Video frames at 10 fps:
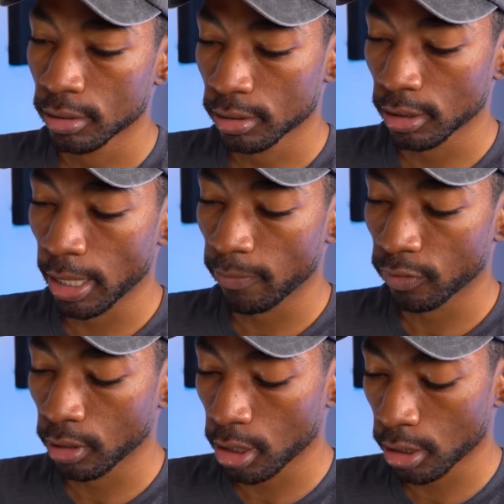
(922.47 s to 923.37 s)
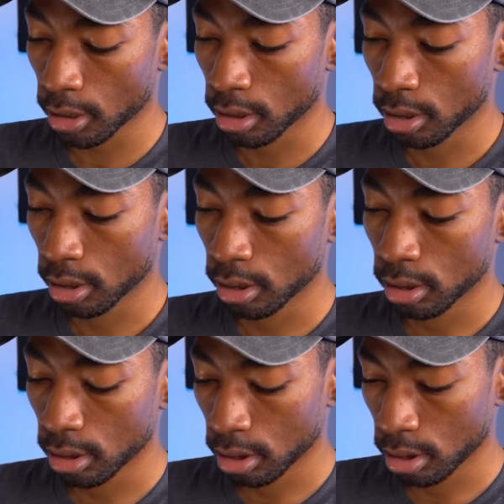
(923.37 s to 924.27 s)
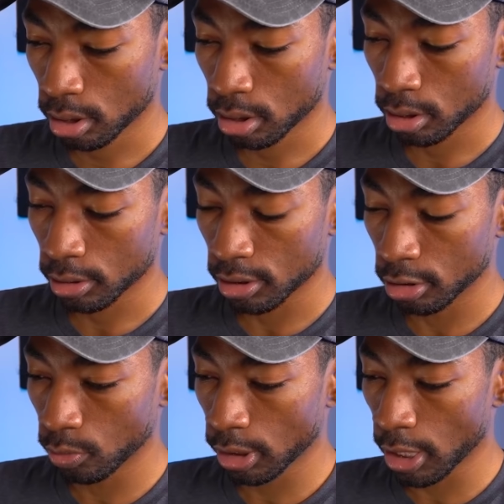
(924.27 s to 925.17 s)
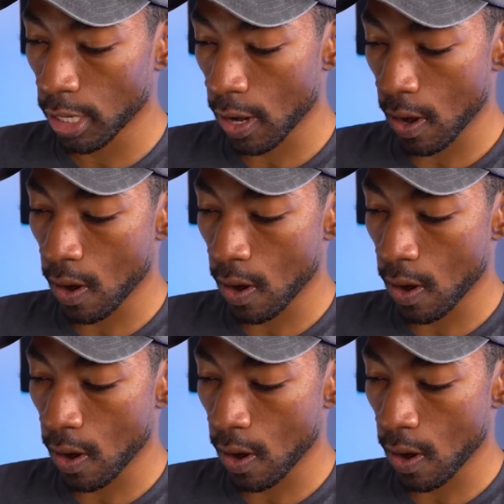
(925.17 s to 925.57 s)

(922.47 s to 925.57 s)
Slap for luck. Let's see what we get.